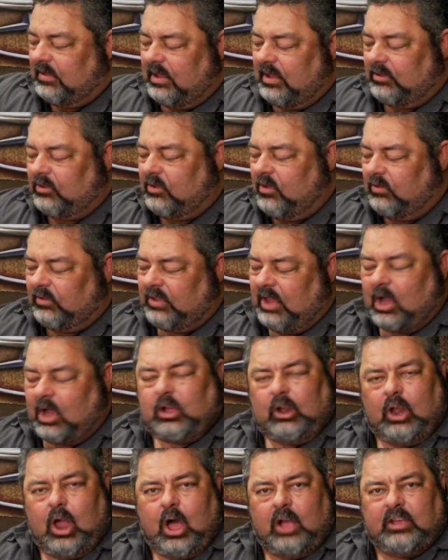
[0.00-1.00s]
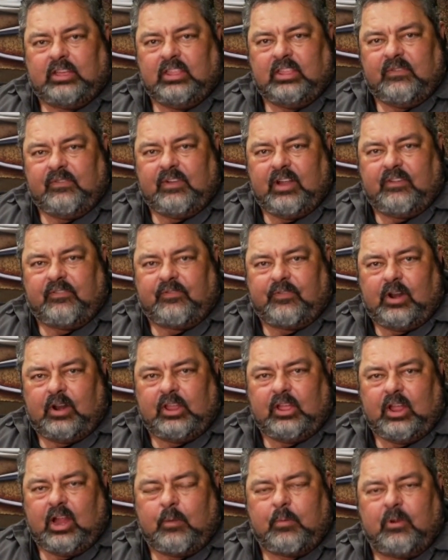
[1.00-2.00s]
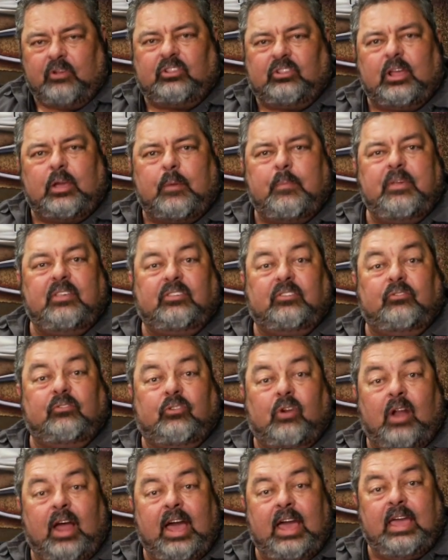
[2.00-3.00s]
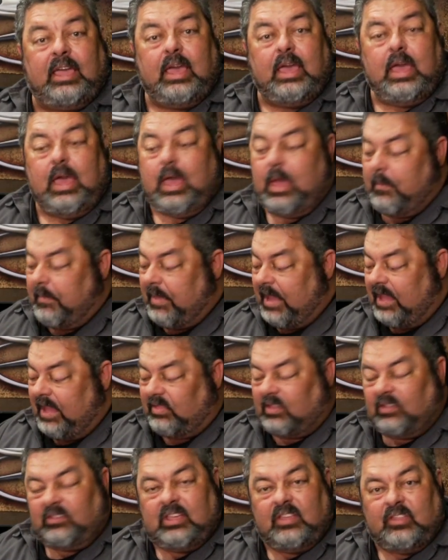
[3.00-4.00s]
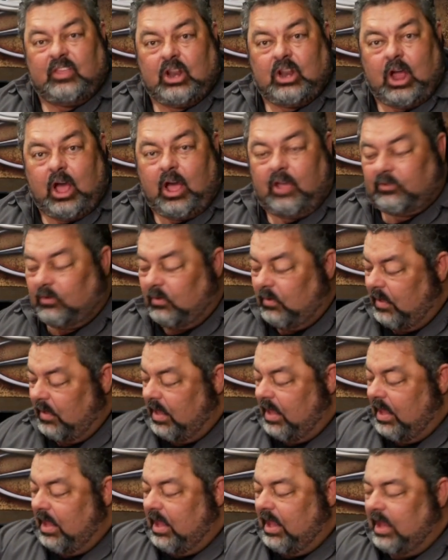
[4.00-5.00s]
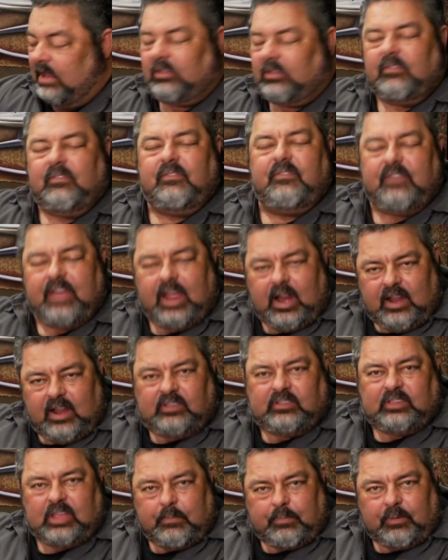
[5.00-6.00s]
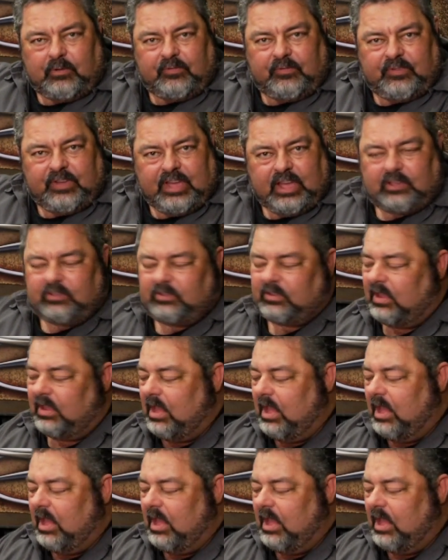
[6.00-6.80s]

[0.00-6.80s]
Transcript: it's usually a clog in the very front of your airbrush, like a piece of dry paint that's in the nozzle. It's a very simple fix.